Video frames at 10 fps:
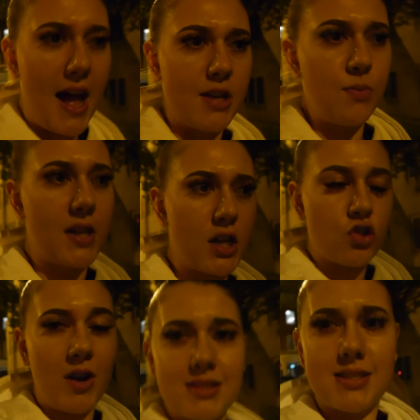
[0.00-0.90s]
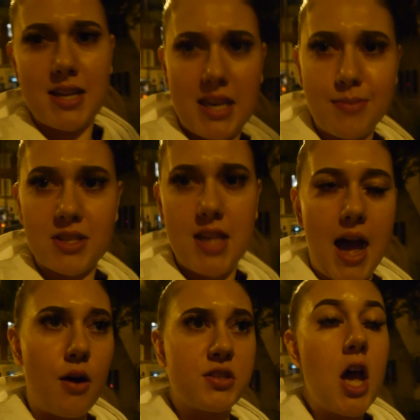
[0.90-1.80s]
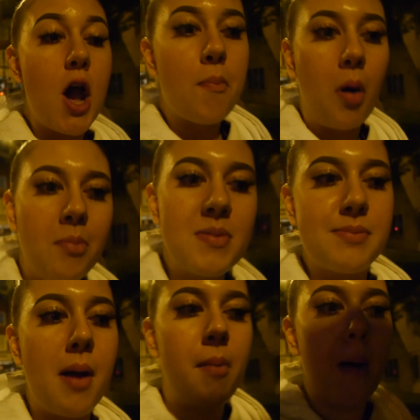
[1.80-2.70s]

and we're gonna try and sneak him into the house. Problem is my